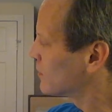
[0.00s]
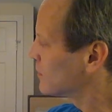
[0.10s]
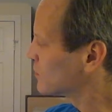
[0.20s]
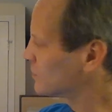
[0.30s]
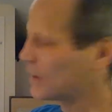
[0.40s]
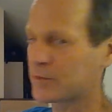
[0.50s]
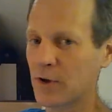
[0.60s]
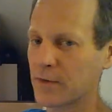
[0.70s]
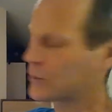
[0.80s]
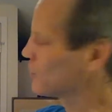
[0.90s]
Sleeps
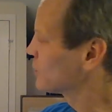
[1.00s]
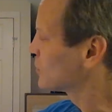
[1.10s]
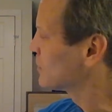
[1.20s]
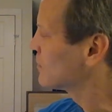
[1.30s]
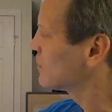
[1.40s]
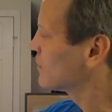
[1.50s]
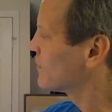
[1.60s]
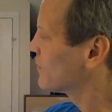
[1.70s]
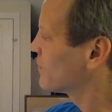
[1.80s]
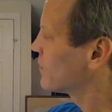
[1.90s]
on this ocean
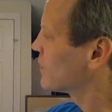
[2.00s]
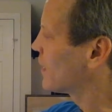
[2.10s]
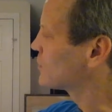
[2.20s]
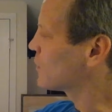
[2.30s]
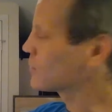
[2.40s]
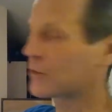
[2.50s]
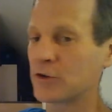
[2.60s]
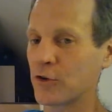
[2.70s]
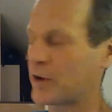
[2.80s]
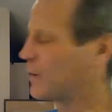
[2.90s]
and starts to
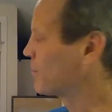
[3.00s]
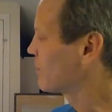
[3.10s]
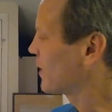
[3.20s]
dream.